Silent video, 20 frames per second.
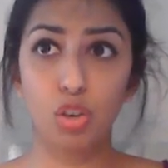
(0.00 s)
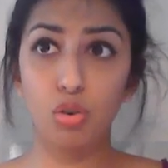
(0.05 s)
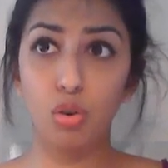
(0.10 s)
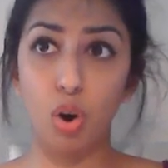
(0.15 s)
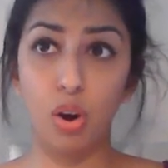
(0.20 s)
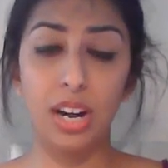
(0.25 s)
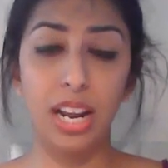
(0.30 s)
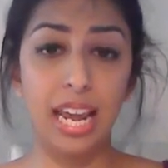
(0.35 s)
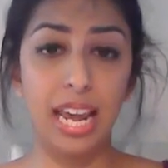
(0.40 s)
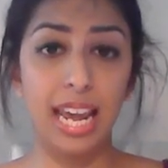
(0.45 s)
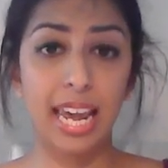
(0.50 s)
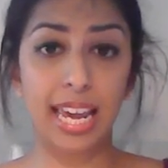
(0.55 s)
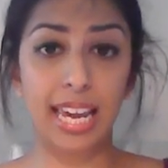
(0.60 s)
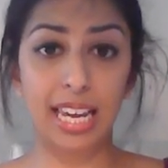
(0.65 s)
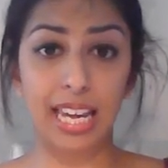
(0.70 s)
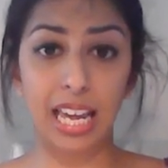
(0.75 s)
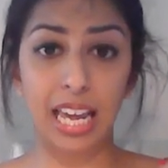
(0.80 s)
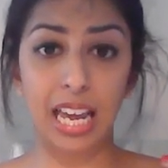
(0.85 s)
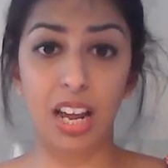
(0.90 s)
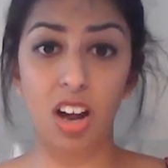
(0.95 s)

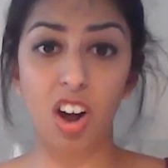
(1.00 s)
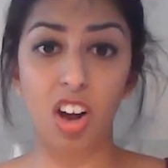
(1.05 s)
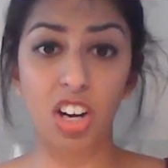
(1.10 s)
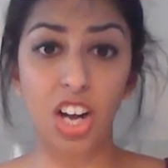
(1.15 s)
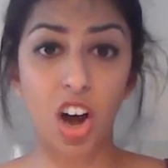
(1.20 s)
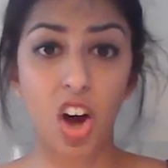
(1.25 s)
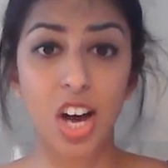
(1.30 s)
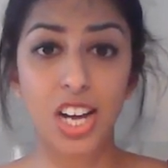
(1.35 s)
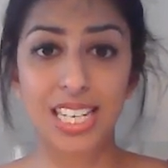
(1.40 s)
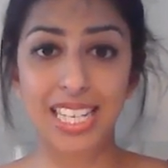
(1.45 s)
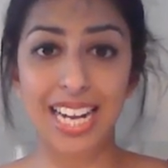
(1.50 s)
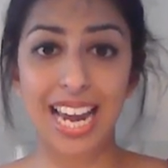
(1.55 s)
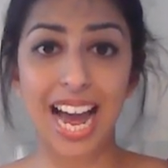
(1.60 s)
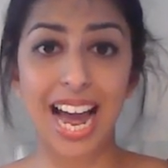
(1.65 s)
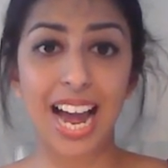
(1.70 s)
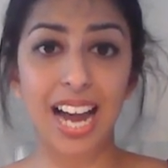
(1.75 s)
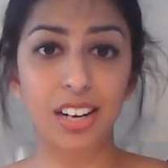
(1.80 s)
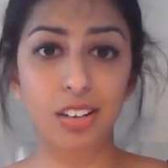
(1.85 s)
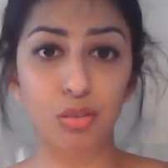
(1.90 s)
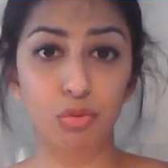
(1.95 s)
chronic
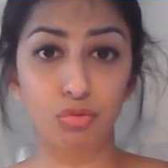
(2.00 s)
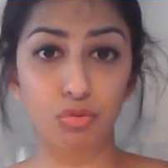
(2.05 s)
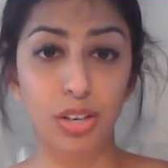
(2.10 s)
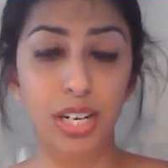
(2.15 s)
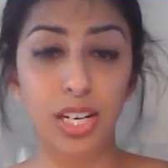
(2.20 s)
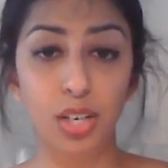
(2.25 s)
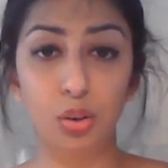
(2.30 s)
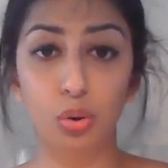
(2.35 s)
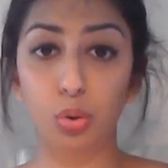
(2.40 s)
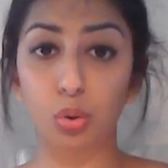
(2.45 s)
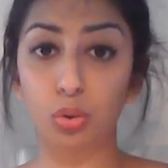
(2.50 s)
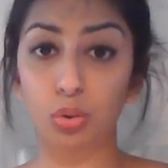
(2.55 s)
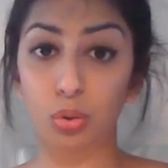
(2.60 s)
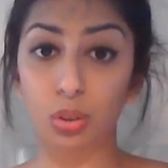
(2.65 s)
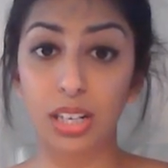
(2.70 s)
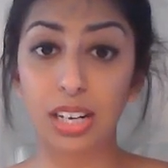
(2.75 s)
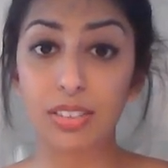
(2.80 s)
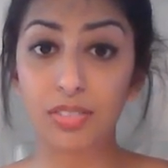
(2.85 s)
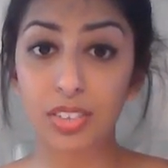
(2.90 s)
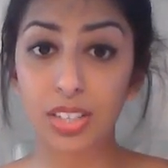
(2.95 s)
cardiac, renal or
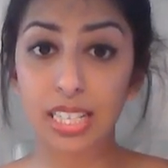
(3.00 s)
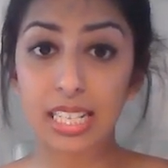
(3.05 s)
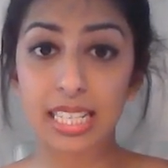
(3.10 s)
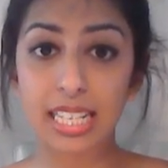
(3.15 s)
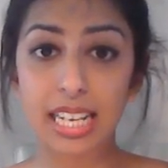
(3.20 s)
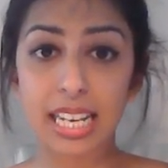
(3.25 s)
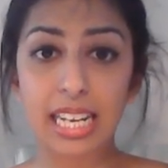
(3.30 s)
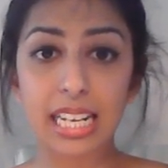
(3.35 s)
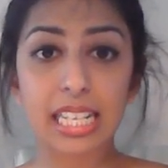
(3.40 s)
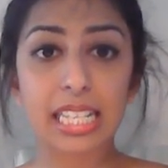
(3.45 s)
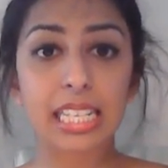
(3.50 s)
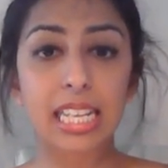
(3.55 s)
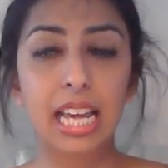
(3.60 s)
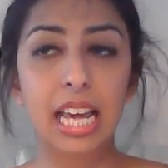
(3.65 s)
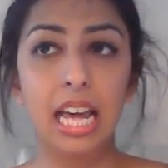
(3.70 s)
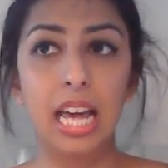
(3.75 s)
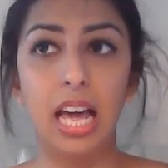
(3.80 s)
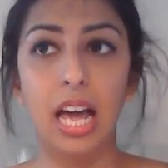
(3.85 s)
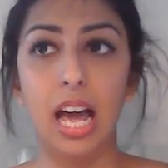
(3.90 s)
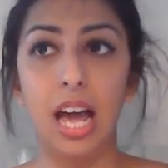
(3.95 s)
liver disease,
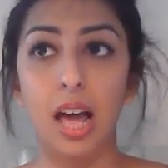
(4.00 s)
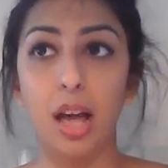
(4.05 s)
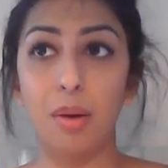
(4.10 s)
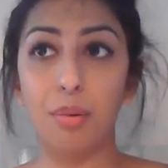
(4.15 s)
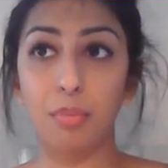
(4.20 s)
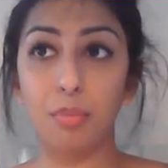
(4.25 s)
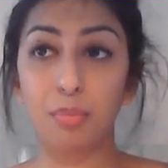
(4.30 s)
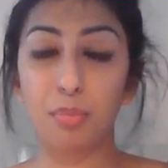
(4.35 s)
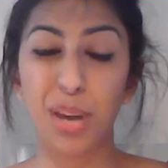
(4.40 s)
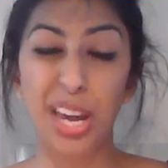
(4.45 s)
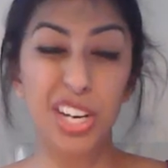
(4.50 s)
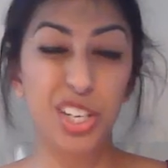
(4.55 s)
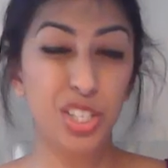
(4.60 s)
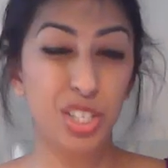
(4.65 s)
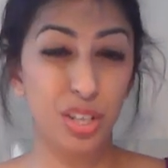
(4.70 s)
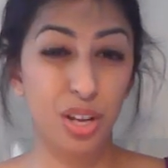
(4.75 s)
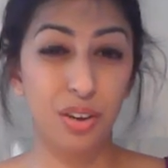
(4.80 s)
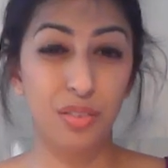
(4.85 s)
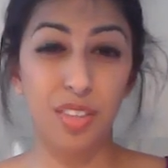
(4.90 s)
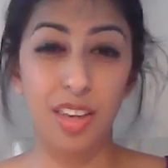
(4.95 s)

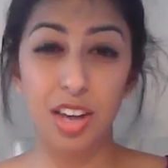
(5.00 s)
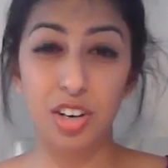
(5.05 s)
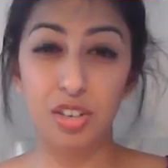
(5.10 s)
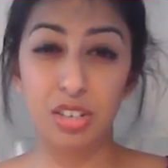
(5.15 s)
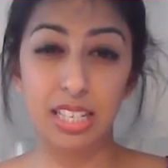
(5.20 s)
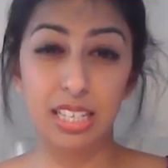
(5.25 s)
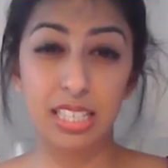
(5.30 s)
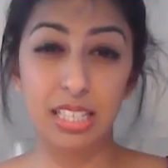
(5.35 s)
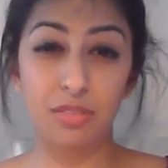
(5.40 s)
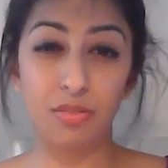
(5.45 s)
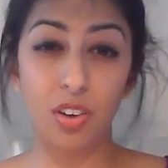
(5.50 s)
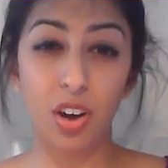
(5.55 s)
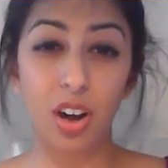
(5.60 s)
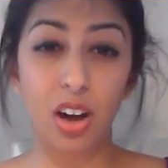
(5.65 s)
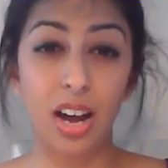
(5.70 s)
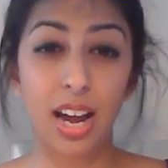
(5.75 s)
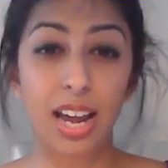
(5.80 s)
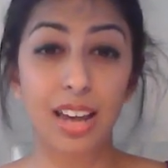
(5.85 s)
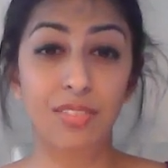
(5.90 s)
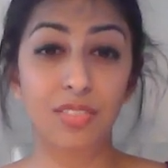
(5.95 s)
patients over the age of
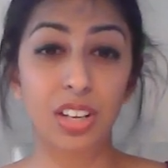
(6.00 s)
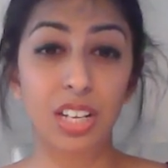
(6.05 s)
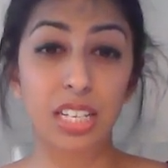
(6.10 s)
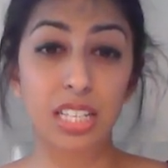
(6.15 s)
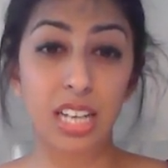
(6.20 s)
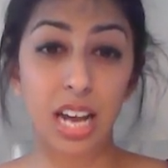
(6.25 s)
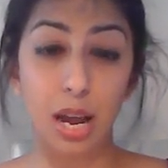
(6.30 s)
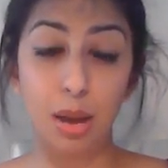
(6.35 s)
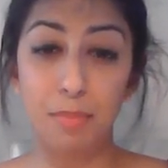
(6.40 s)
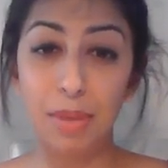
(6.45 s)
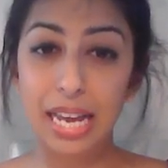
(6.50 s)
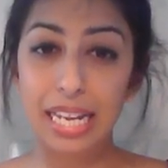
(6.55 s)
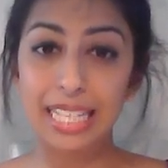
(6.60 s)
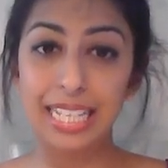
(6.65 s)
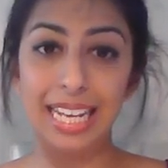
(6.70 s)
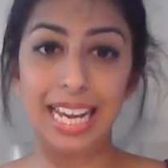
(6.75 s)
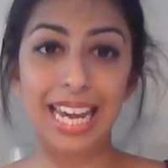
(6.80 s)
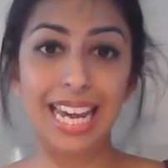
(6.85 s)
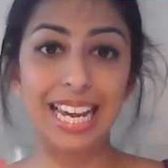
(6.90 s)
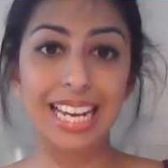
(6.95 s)
65,
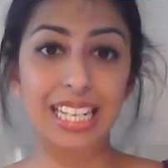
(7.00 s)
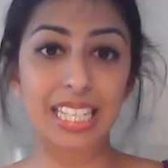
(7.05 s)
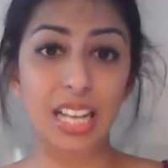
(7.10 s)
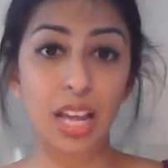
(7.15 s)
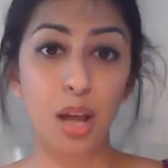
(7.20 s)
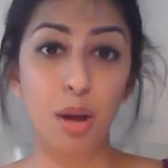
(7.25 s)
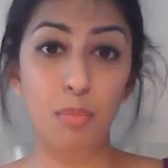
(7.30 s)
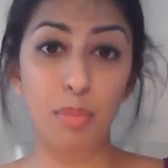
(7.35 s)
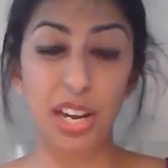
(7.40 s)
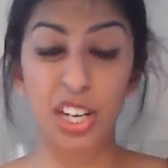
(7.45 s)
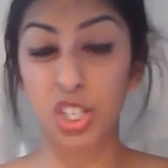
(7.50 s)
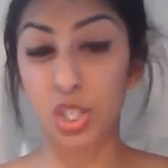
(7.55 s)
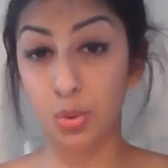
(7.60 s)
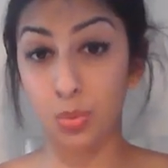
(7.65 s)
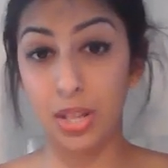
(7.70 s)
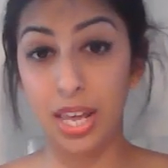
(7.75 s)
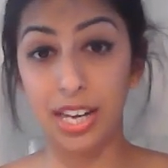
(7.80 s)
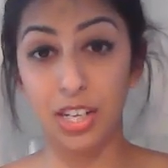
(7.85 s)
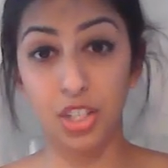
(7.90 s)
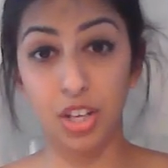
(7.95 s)
diabetics,
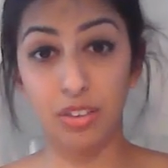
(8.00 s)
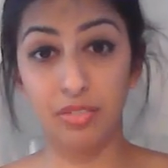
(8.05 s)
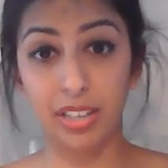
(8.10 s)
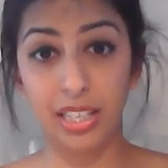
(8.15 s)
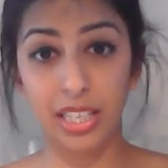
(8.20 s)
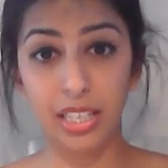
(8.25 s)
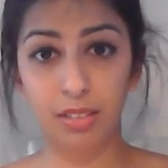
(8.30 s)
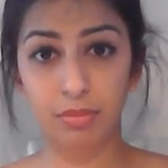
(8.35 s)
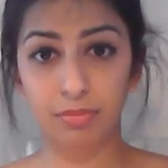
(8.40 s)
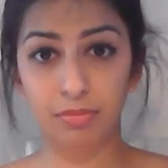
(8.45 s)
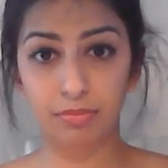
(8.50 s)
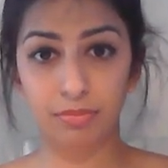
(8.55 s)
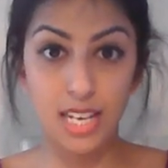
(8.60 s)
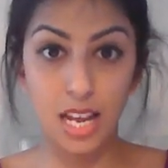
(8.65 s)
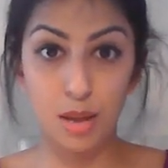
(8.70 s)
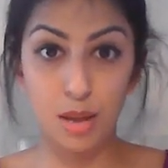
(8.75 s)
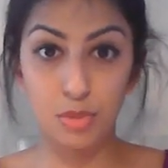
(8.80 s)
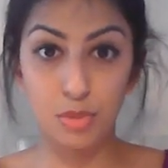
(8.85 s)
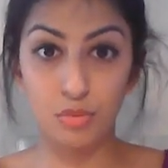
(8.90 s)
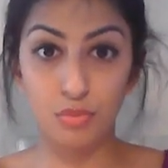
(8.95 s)
patients with HIV. In
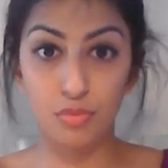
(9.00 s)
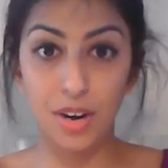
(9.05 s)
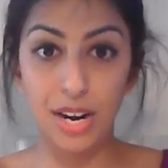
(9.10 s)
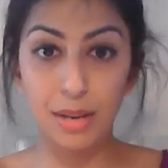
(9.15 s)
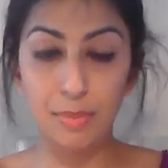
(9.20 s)
terms of